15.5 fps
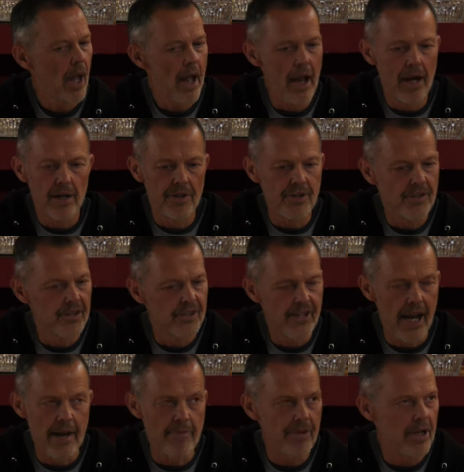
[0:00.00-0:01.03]
And it's the
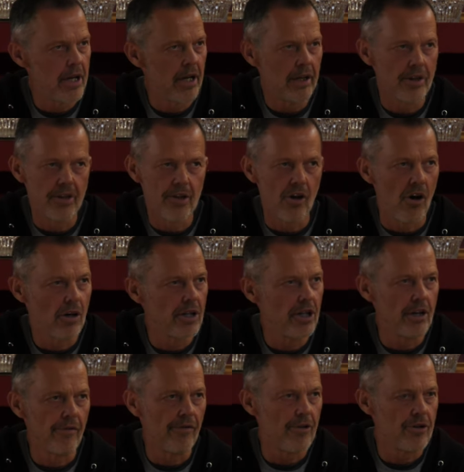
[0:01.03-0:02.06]
same thing, it's
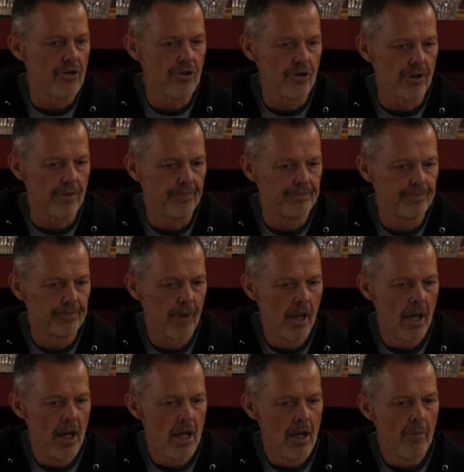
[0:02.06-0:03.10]
cognitive fusion.
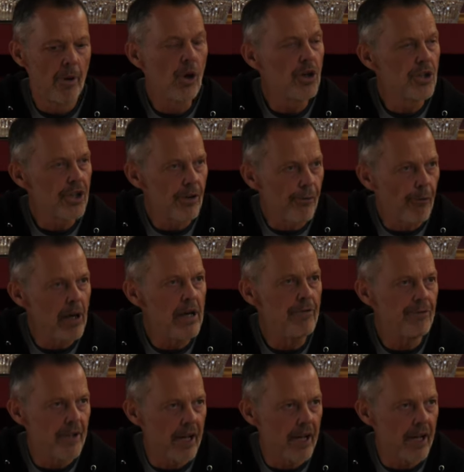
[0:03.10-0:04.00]
Because if we've